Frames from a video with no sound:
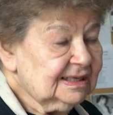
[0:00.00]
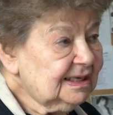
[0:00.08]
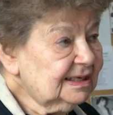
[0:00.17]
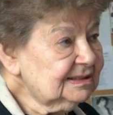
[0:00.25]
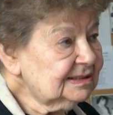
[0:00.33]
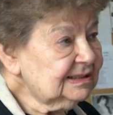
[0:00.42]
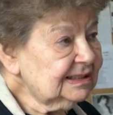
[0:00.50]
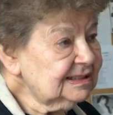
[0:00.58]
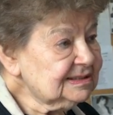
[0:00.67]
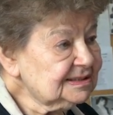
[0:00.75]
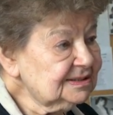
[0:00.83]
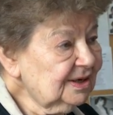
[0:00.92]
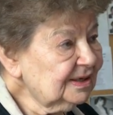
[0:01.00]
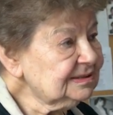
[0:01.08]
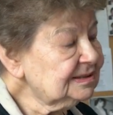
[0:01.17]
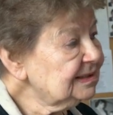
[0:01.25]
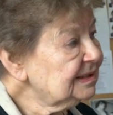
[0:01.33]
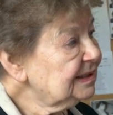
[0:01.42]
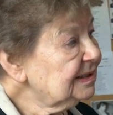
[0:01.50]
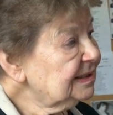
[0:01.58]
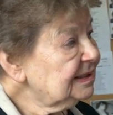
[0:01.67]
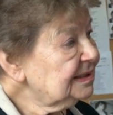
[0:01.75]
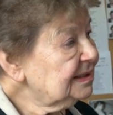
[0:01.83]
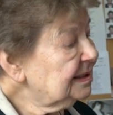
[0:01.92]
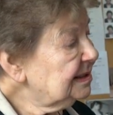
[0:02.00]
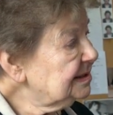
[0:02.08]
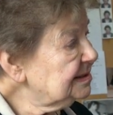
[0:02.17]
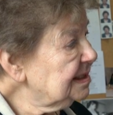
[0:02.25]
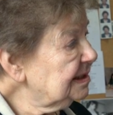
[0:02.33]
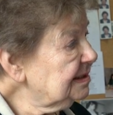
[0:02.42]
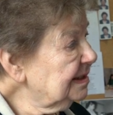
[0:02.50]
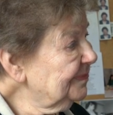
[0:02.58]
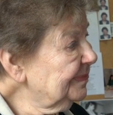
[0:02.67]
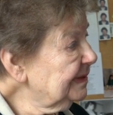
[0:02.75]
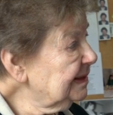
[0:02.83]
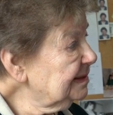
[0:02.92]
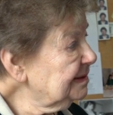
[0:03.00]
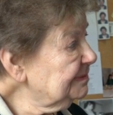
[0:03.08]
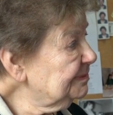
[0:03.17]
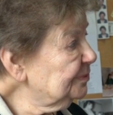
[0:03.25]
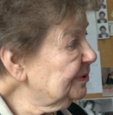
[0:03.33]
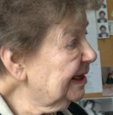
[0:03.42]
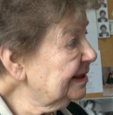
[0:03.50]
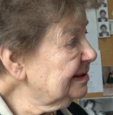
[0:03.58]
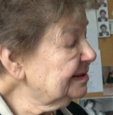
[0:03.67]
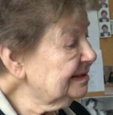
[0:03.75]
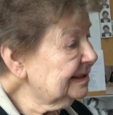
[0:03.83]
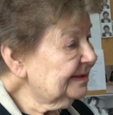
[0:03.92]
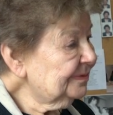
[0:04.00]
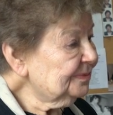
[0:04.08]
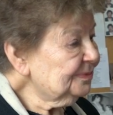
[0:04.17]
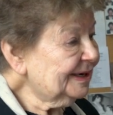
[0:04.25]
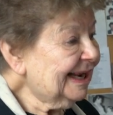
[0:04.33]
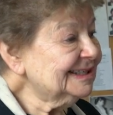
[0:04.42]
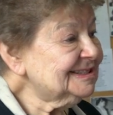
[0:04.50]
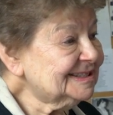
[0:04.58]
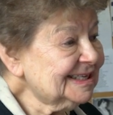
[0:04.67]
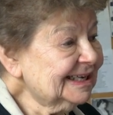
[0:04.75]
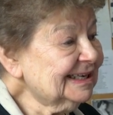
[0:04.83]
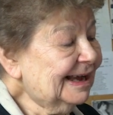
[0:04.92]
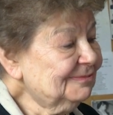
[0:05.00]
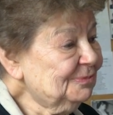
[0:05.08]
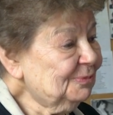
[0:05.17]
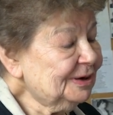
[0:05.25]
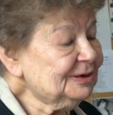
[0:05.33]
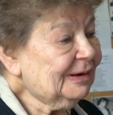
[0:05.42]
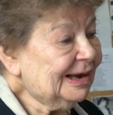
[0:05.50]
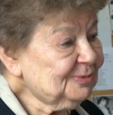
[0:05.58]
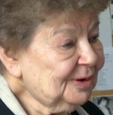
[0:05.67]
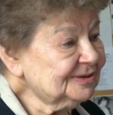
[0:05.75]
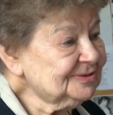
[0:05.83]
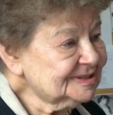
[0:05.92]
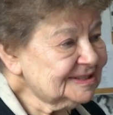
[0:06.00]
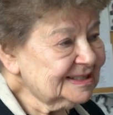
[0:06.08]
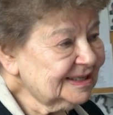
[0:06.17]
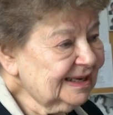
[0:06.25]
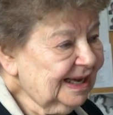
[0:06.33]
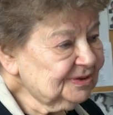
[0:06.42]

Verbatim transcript: And it's not um, uh, when I uh, when I say I, what do I want to say.